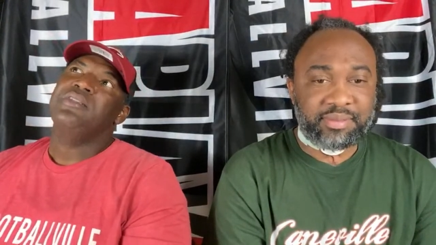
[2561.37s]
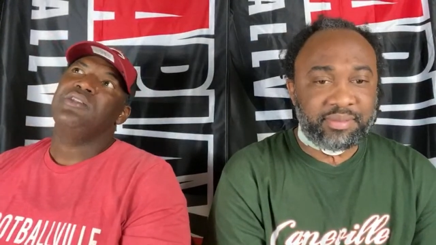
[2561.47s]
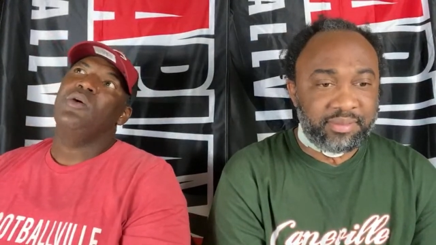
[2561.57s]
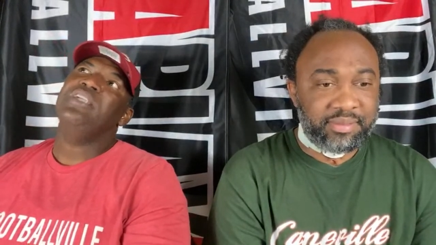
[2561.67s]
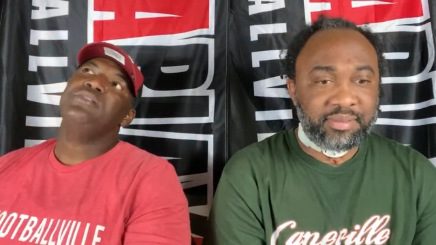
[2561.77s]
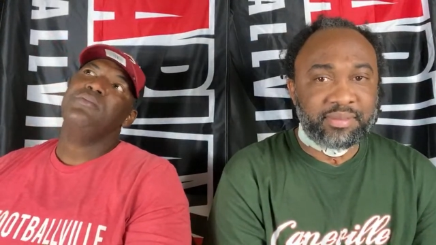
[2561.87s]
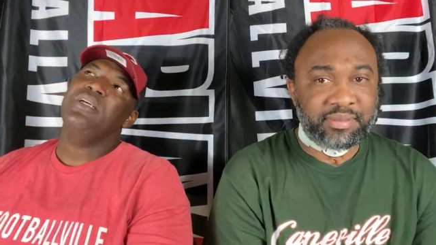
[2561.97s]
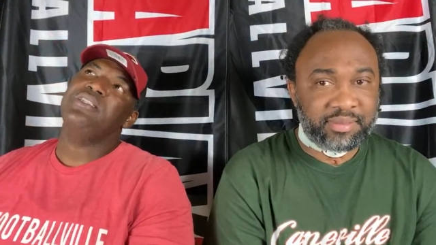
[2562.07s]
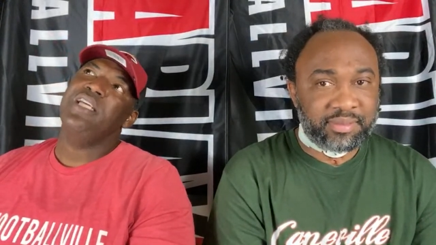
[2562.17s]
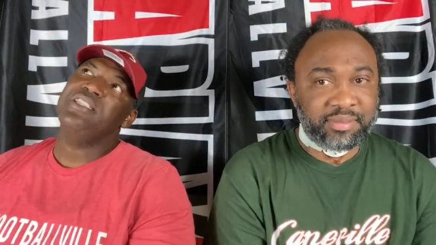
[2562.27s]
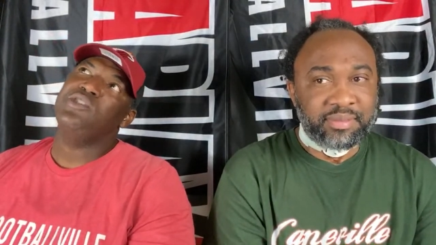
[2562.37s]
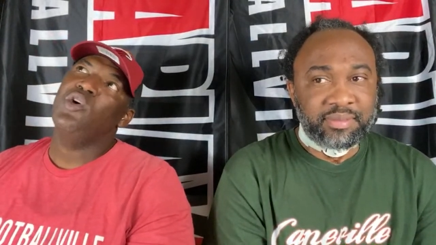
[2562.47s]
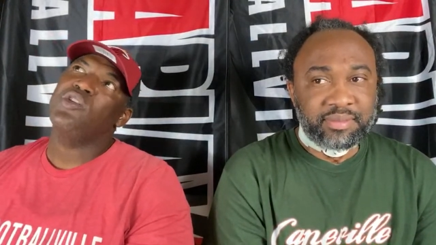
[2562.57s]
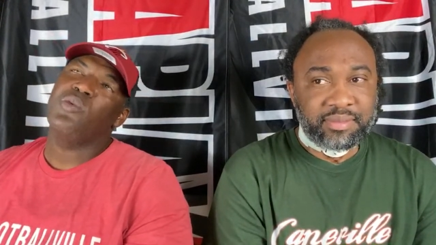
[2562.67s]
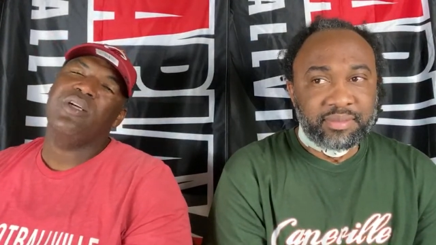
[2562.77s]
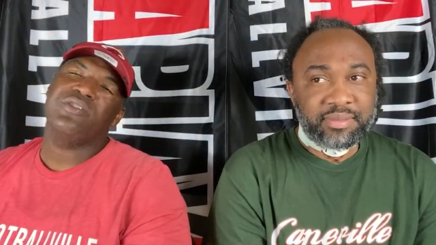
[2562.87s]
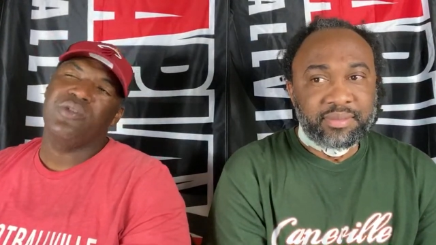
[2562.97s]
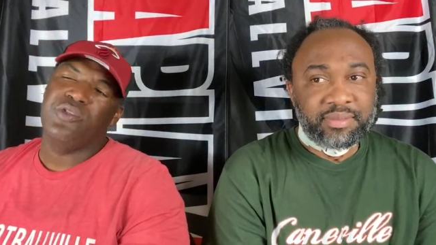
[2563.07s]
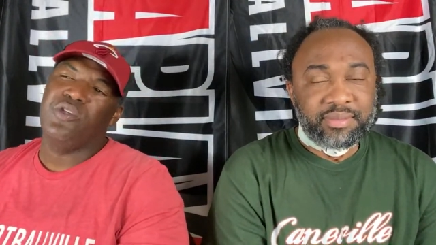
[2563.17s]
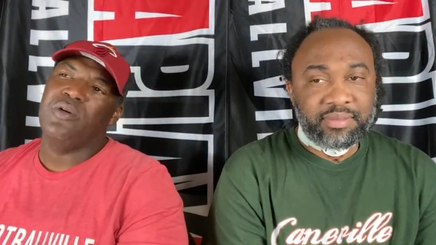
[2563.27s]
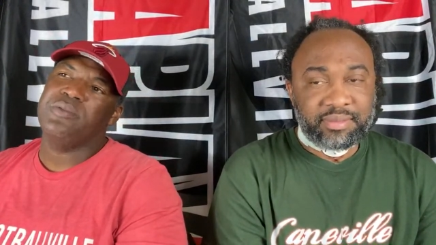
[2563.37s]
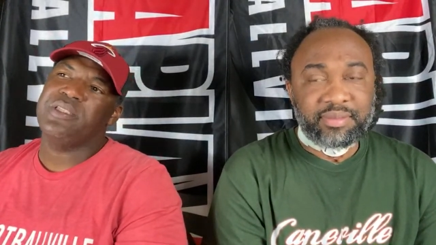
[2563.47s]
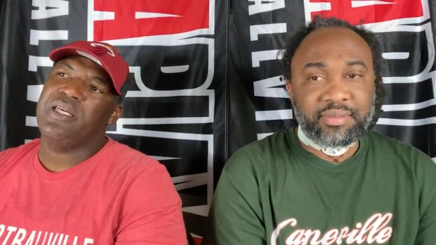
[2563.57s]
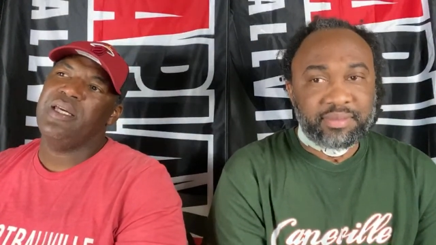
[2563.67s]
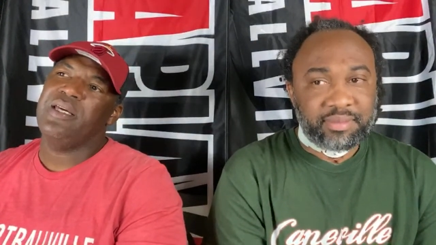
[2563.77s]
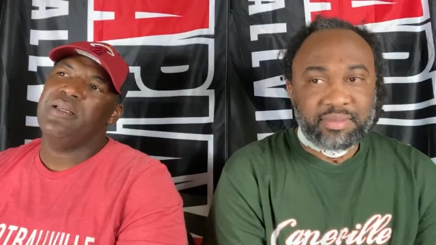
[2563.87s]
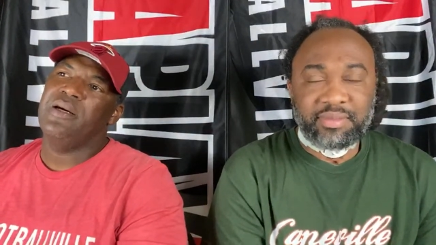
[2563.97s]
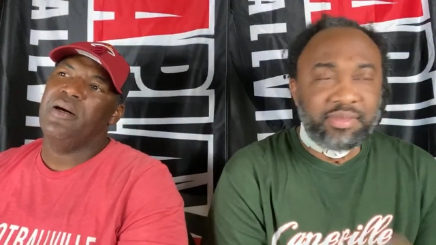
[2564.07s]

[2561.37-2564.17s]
Speaker 1: so it's, it's it's Northwestern. You know what I'm saying?